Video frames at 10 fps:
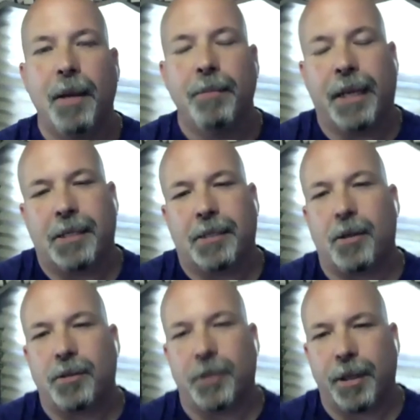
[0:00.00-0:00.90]
because it's
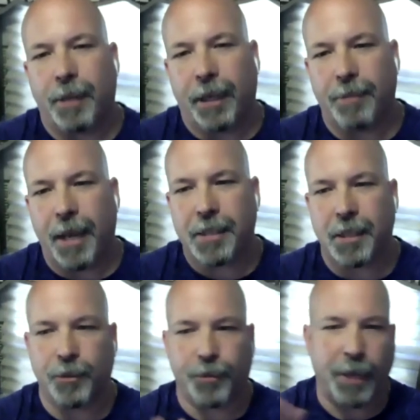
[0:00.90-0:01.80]
also then my command
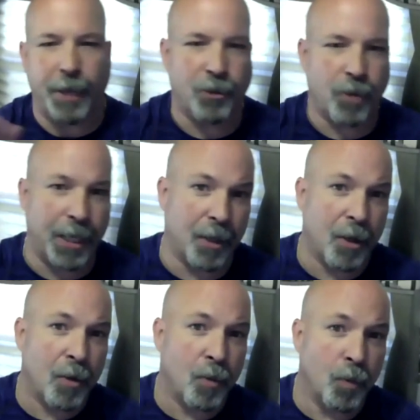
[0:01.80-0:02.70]
center for my training
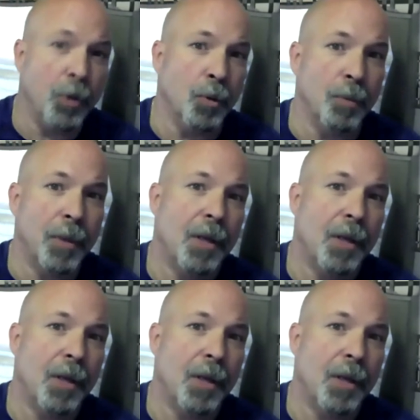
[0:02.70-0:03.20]
room,